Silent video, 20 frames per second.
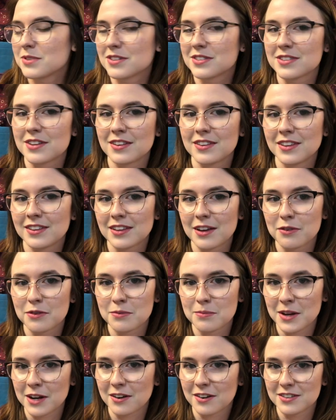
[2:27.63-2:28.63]
because I think that would
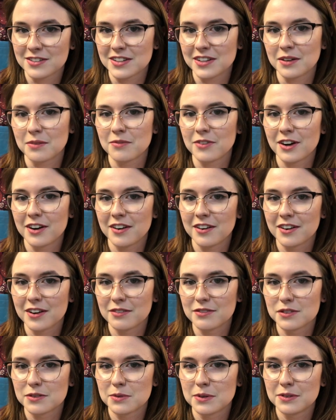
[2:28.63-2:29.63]
make our DM very
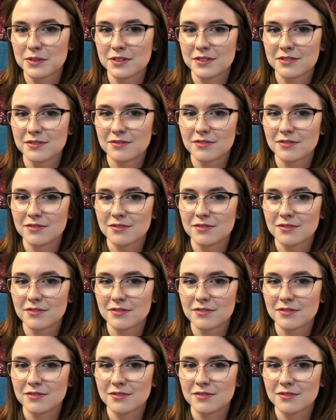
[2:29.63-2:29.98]
uncomfortable.